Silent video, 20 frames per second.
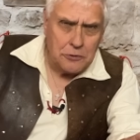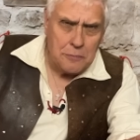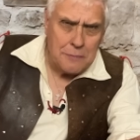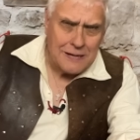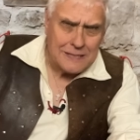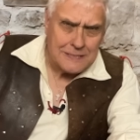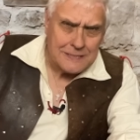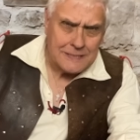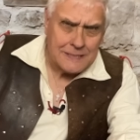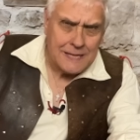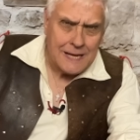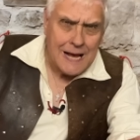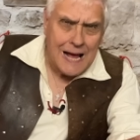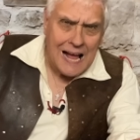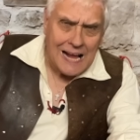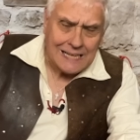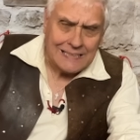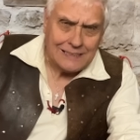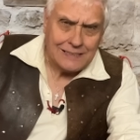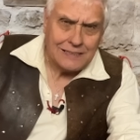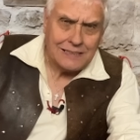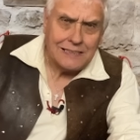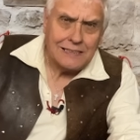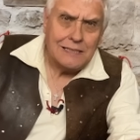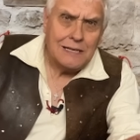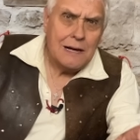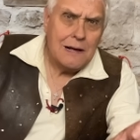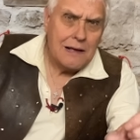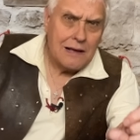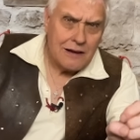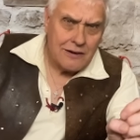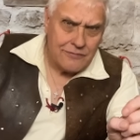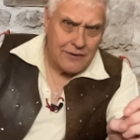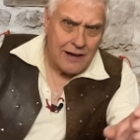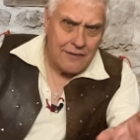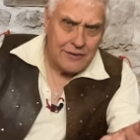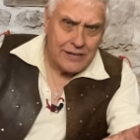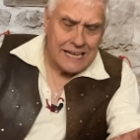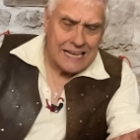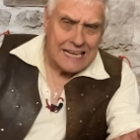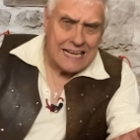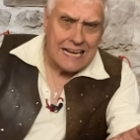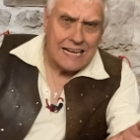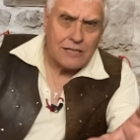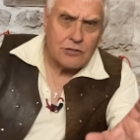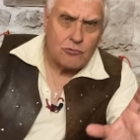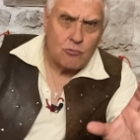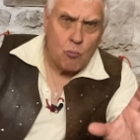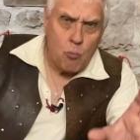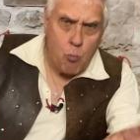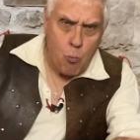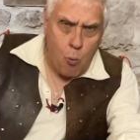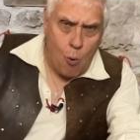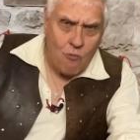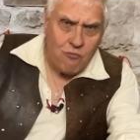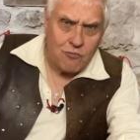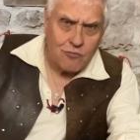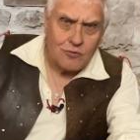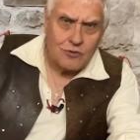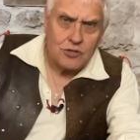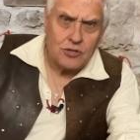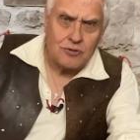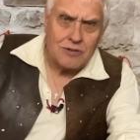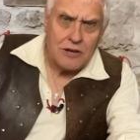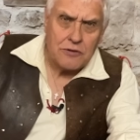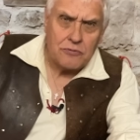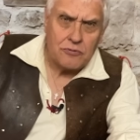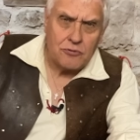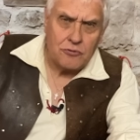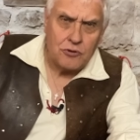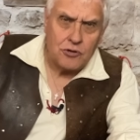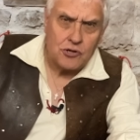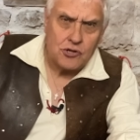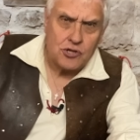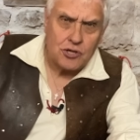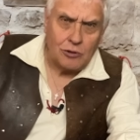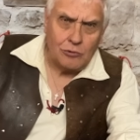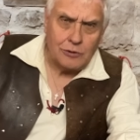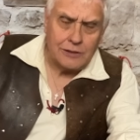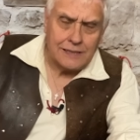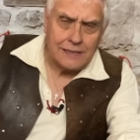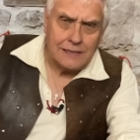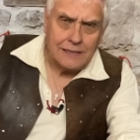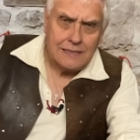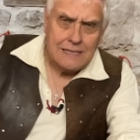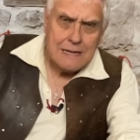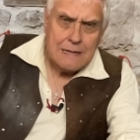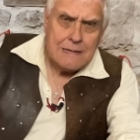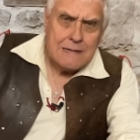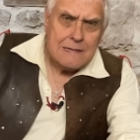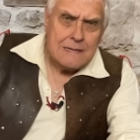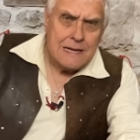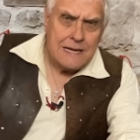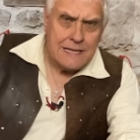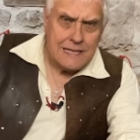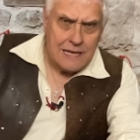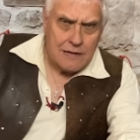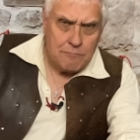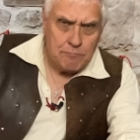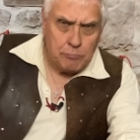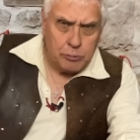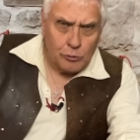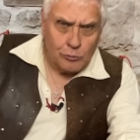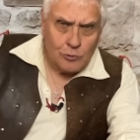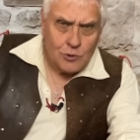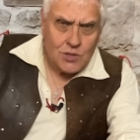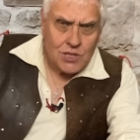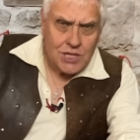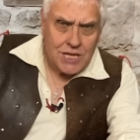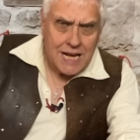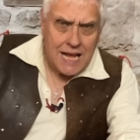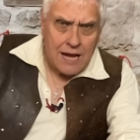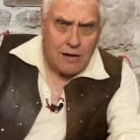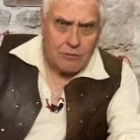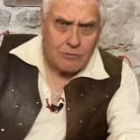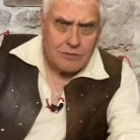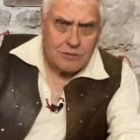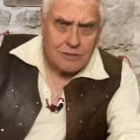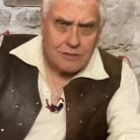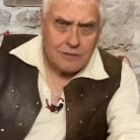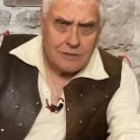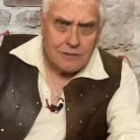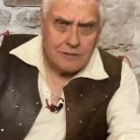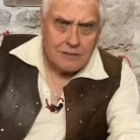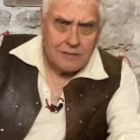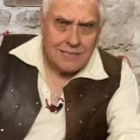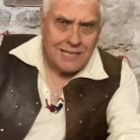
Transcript: Can you imagine the agony of having an axe woof straight through your shoulder? He then pulls it out.